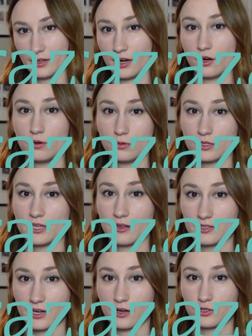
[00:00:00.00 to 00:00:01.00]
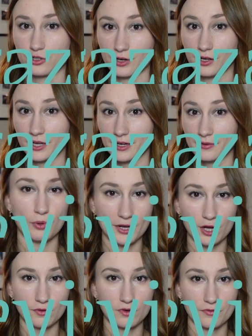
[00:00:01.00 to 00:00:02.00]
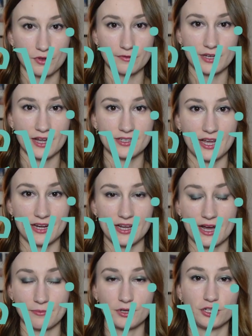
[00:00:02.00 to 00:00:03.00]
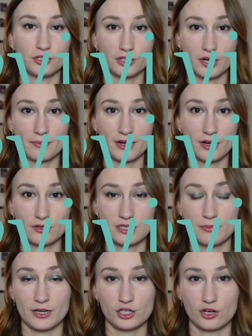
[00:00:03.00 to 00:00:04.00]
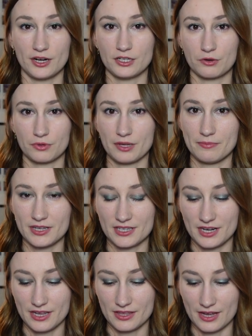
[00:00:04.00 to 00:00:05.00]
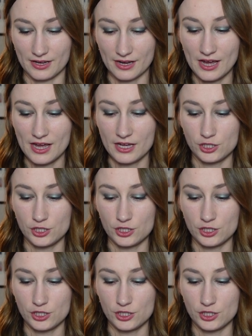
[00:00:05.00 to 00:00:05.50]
That almost sounds like Australian. Quick overview of Titania. I'm gonna look at my notes to make sure I don't really miss anything.